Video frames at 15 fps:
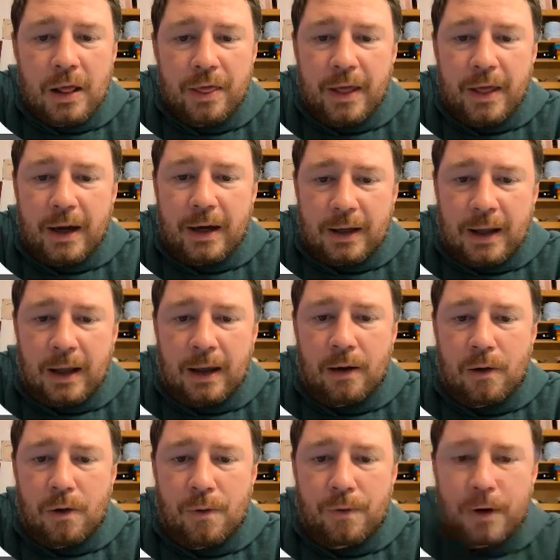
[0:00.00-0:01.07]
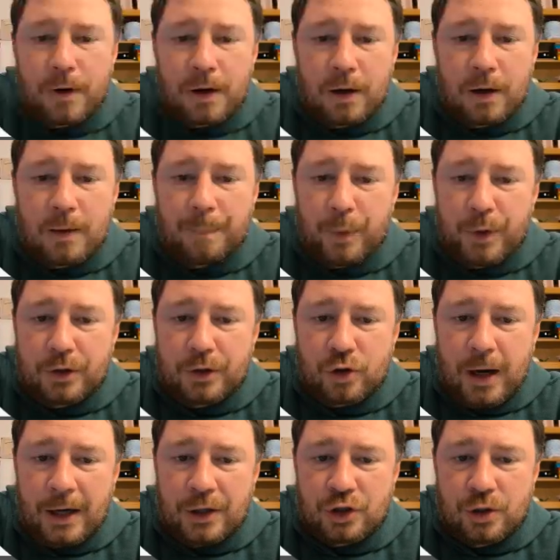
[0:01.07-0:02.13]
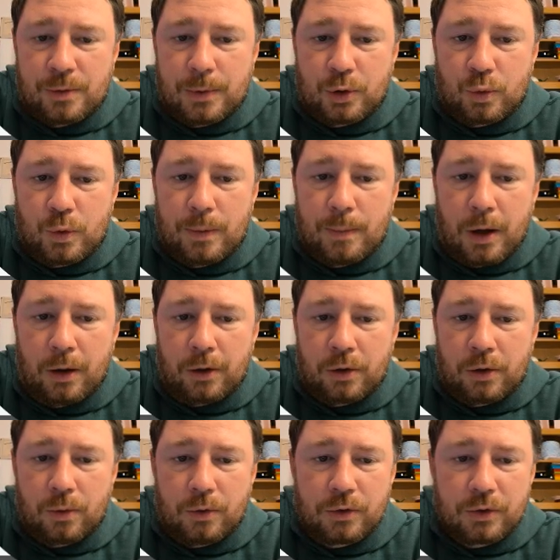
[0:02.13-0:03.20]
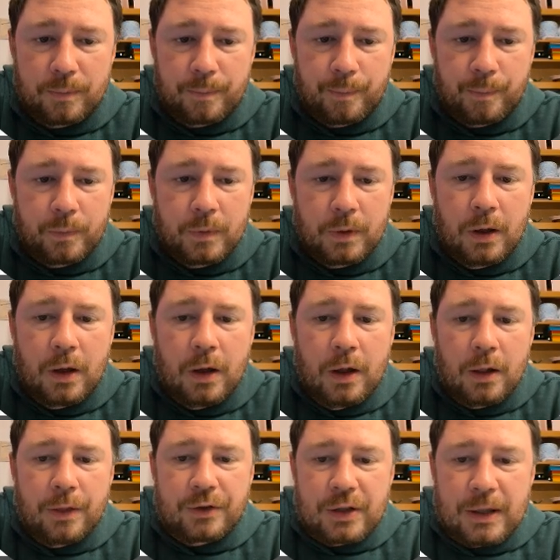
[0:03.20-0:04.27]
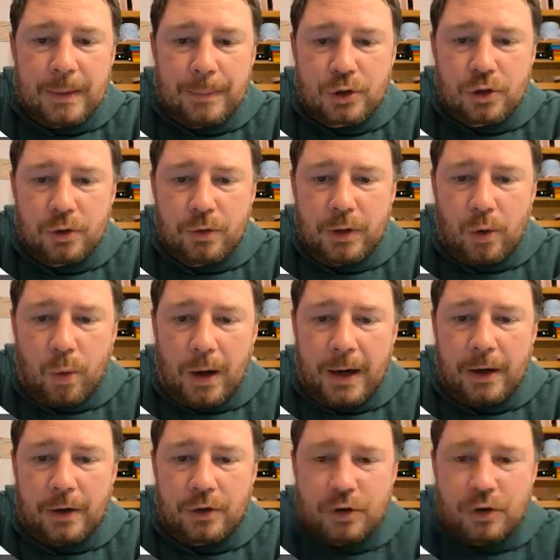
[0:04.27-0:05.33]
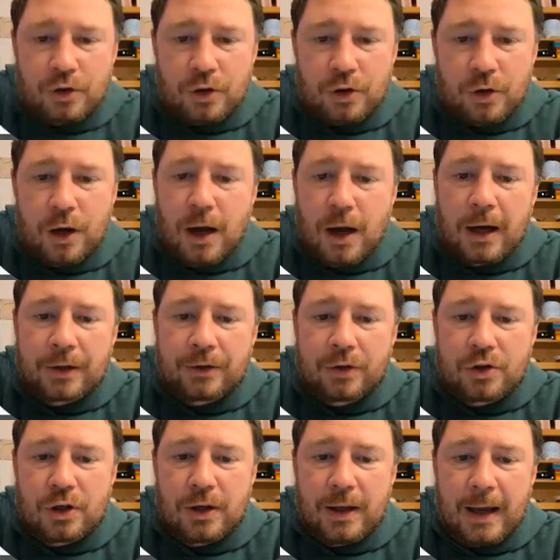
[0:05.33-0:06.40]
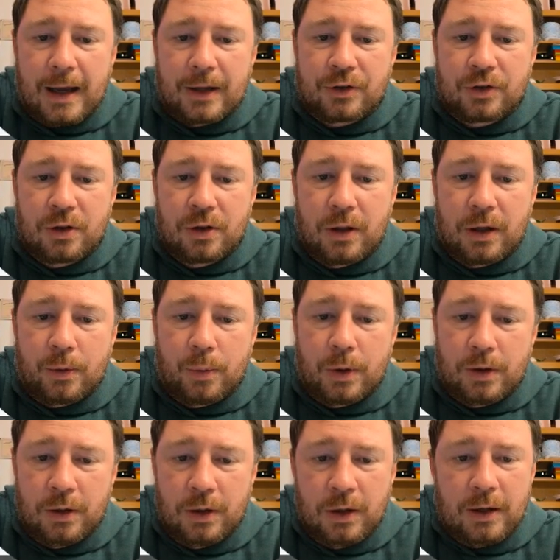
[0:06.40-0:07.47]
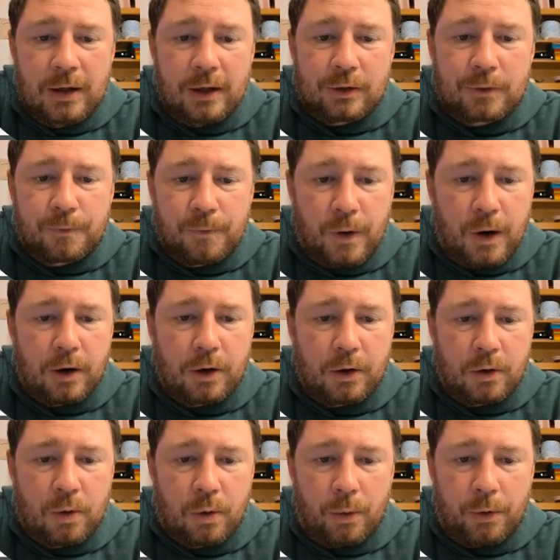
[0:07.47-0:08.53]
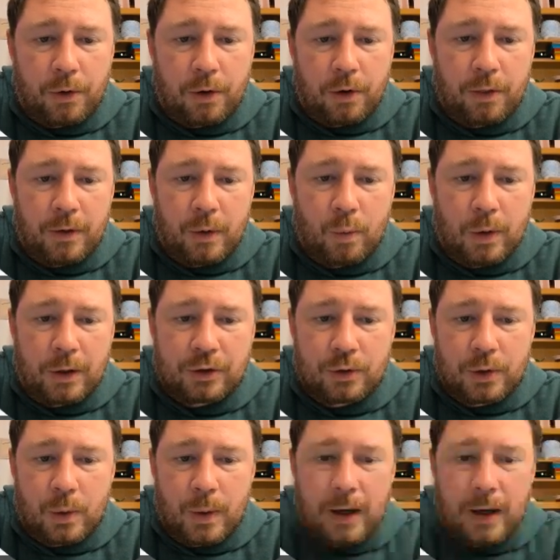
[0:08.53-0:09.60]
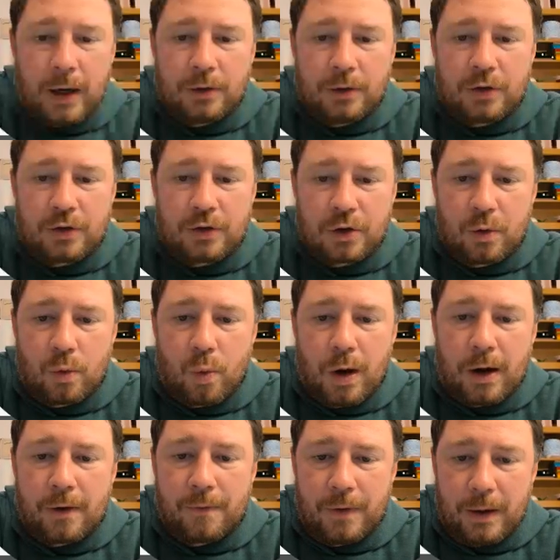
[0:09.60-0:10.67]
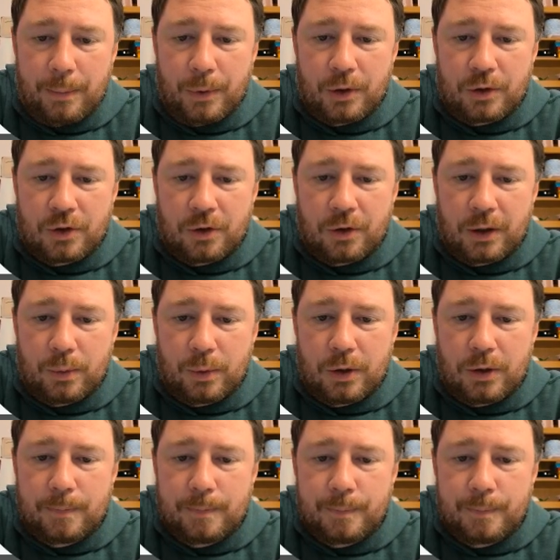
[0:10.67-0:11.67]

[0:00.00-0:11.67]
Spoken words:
that it can't overcome the attraction between molecules. The temperature required to turn oxygen gas to liquid is far colder than what's required to turn water vapor to liquid.